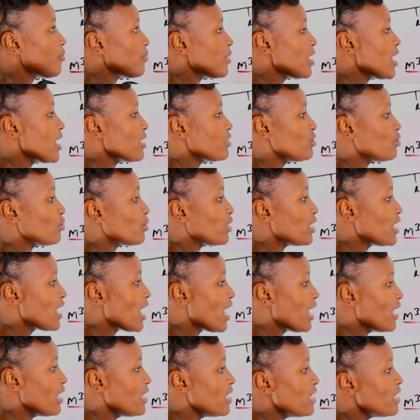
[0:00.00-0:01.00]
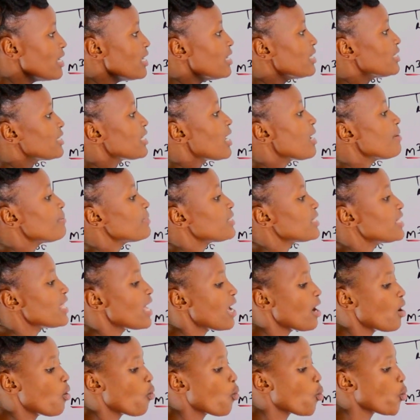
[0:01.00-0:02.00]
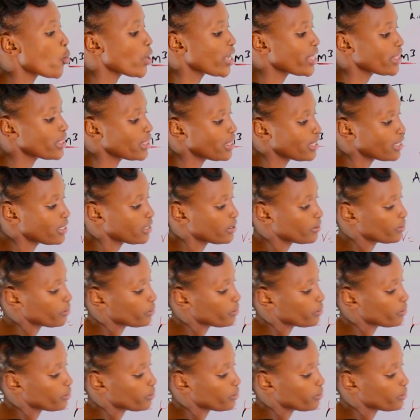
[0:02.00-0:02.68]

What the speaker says: from here to here times the width,